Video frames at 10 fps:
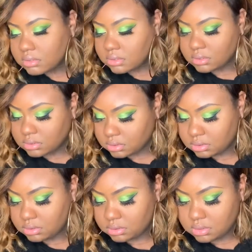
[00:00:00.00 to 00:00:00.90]

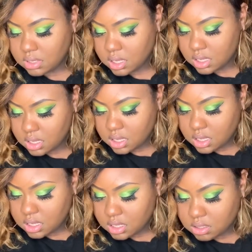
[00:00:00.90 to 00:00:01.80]

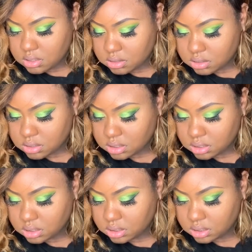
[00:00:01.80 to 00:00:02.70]

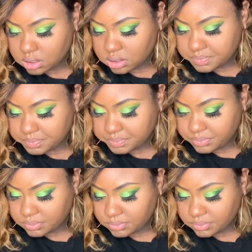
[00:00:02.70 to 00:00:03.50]
Nothing is said.